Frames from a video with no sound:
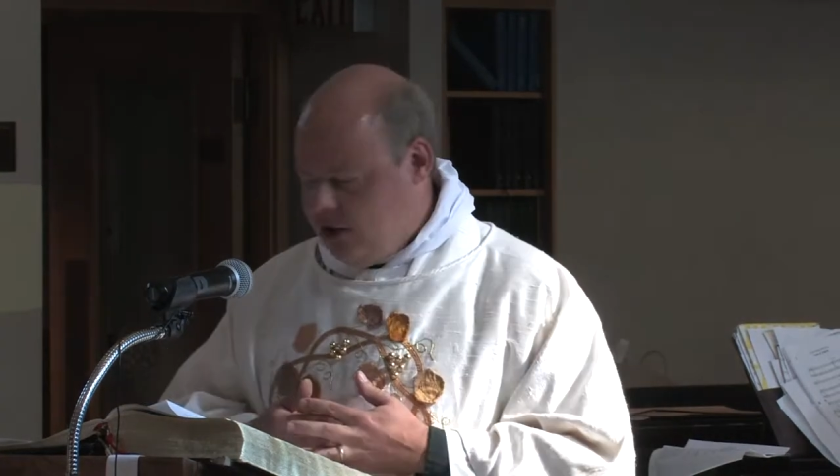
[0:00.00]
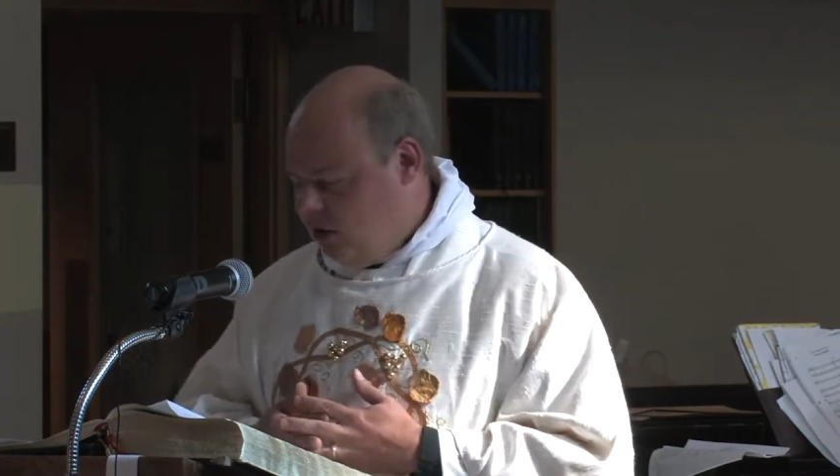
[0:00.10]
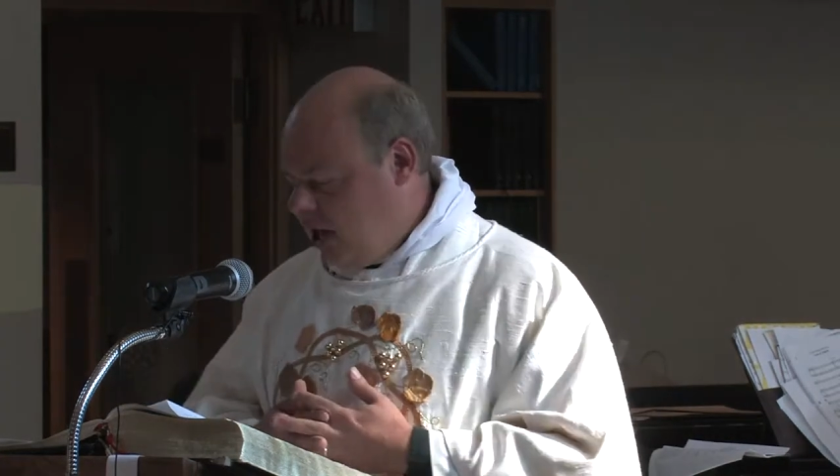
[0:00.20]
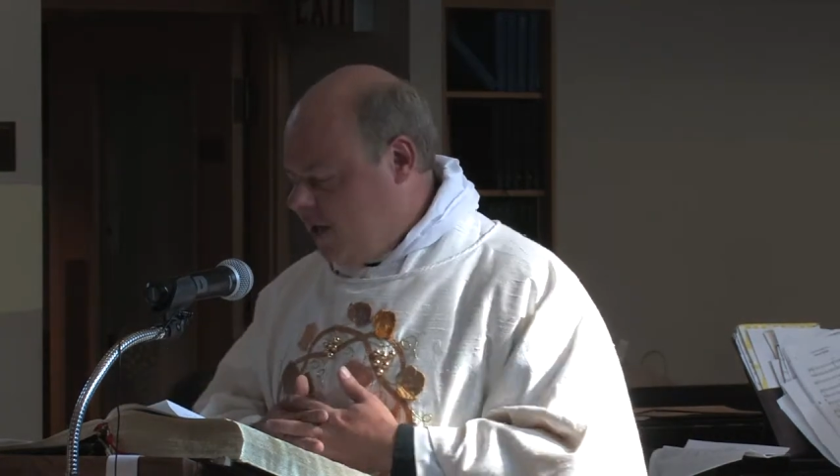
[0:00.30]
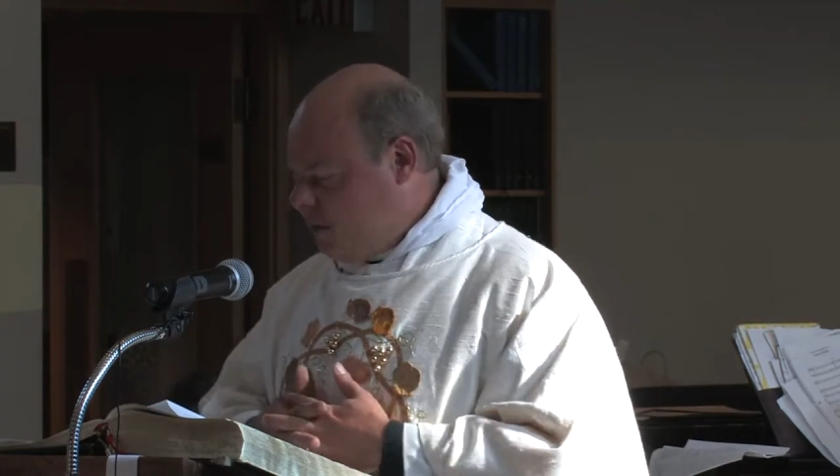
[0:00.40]
in
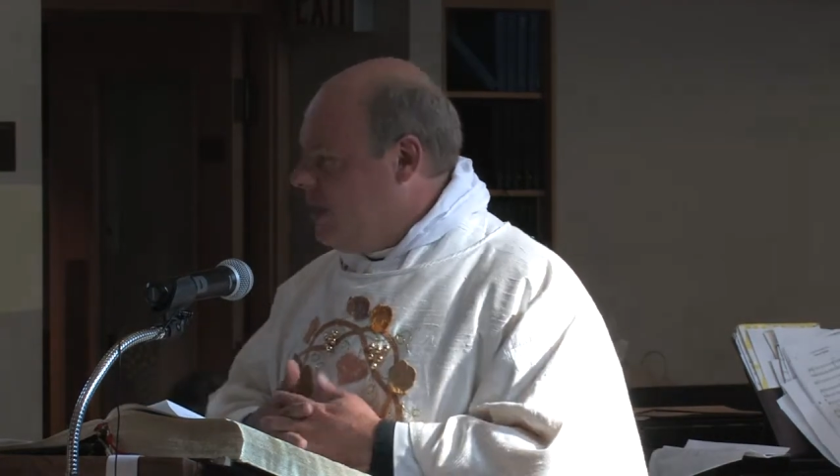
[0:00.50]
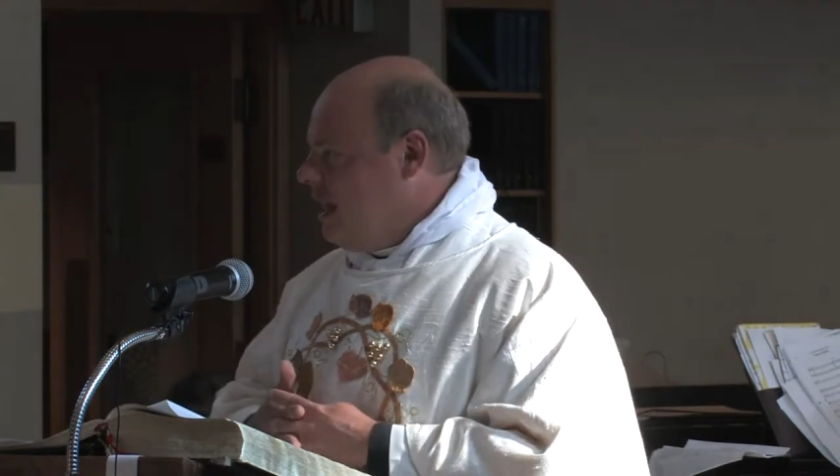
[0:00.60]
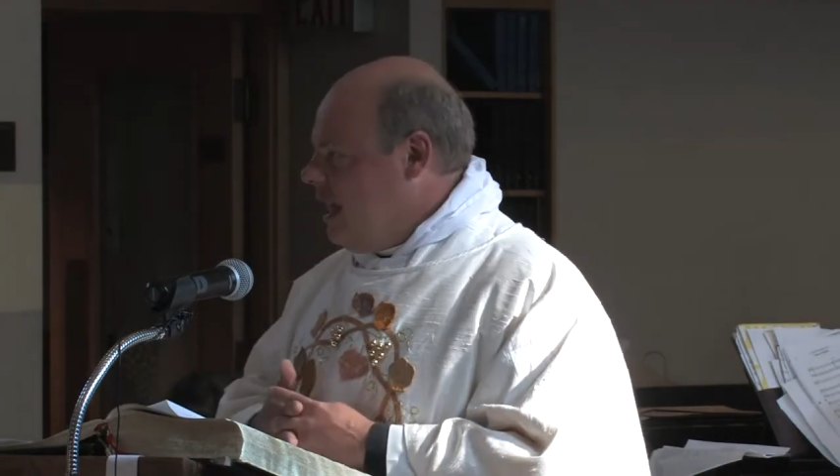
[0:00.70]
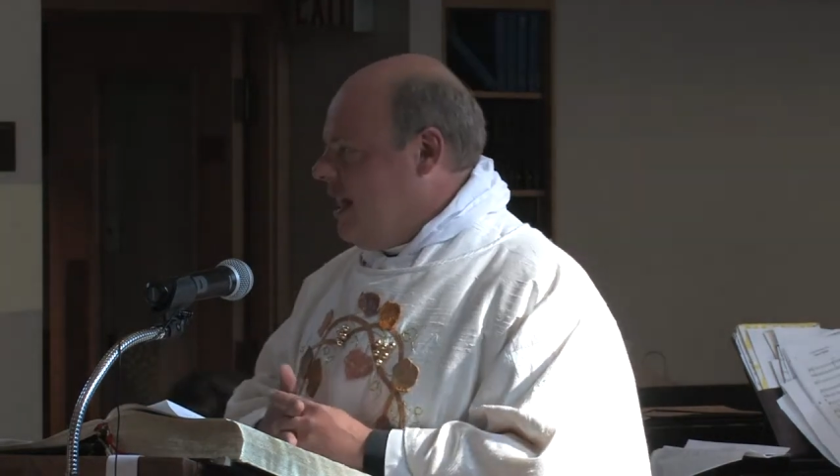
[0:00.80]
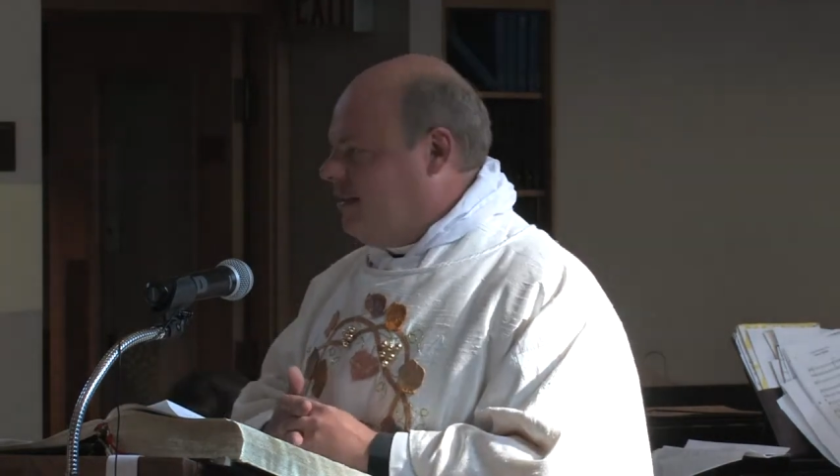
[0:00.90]
their lives, but
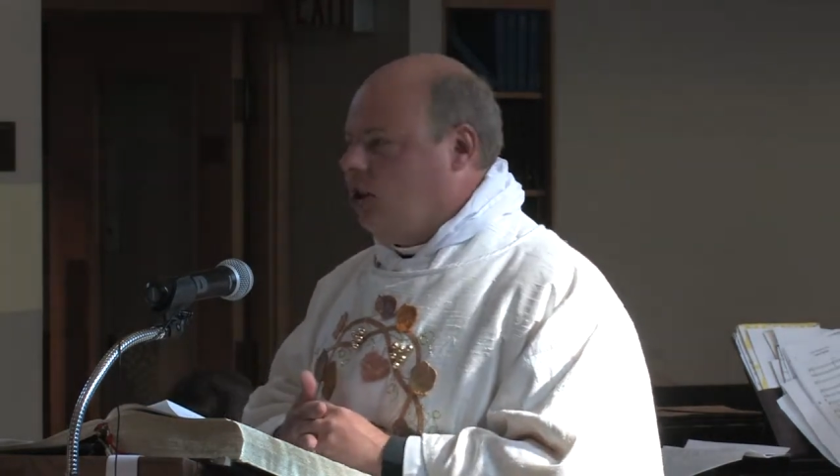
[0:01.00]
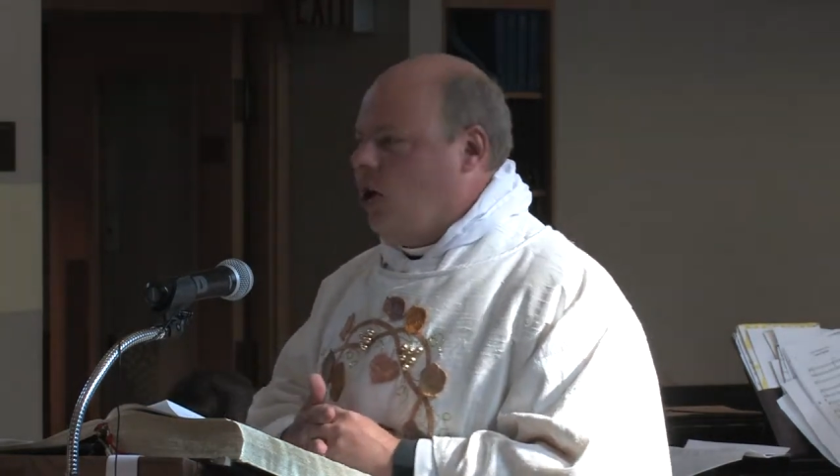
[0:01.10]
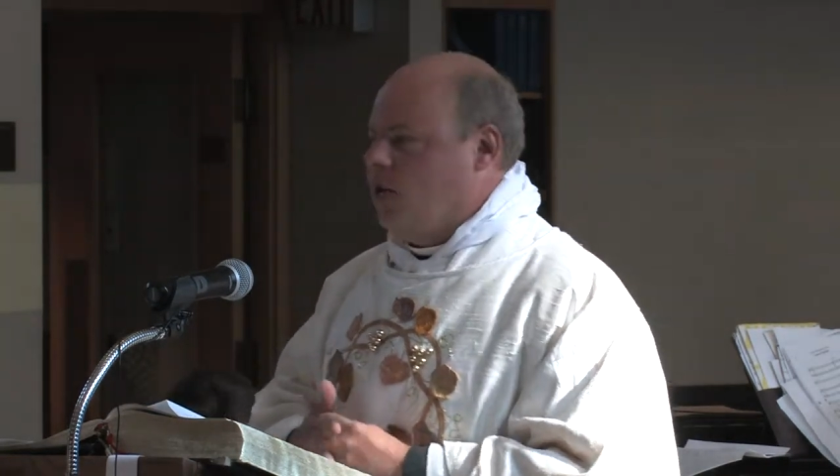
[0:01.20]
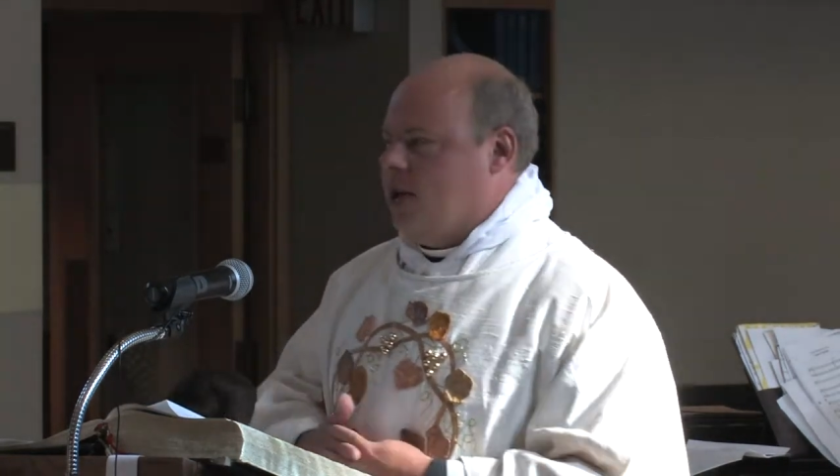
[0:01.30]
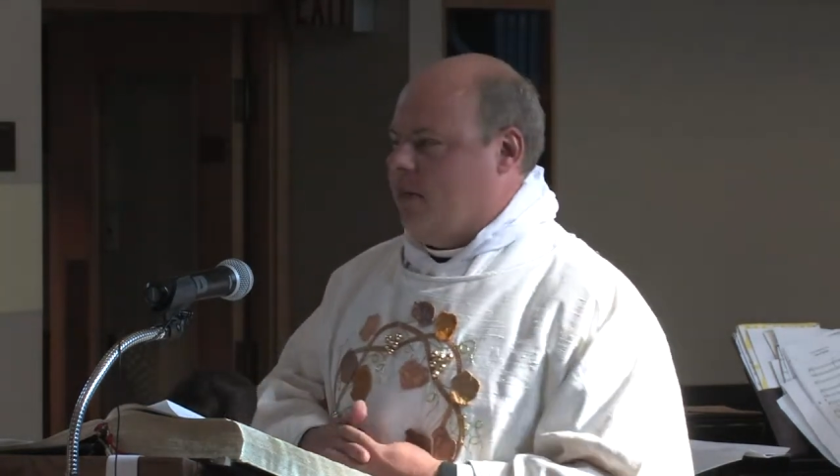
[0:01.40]
it's a large